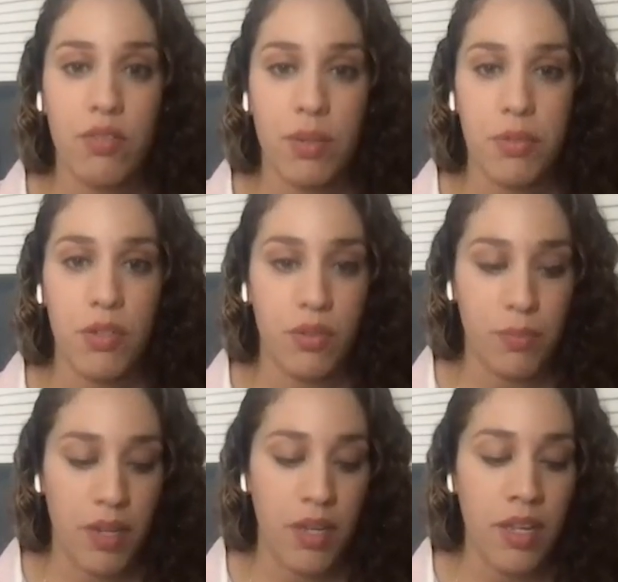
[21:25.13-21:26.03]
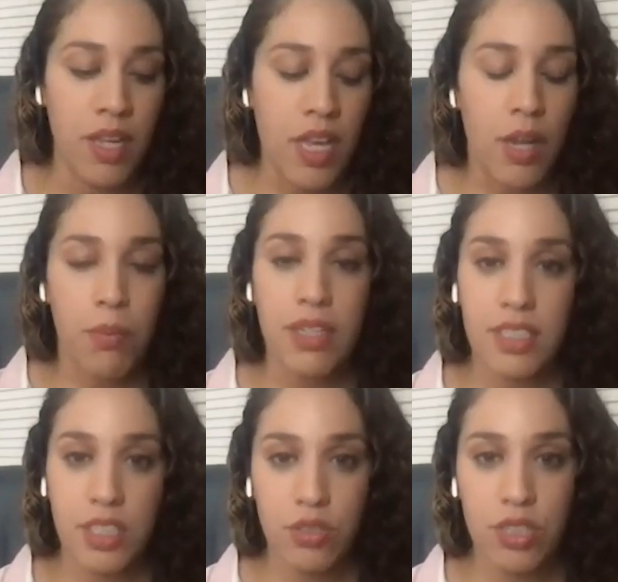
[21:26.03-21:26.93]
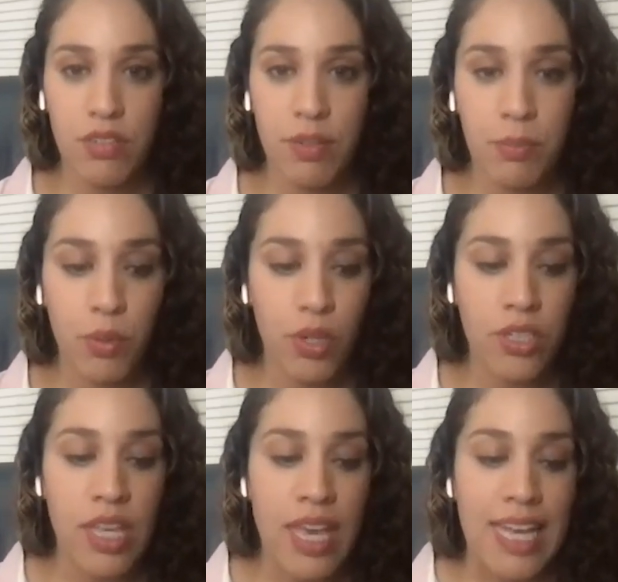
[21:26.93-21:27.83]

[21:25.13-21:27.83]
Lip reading: criminal prosecution of employers.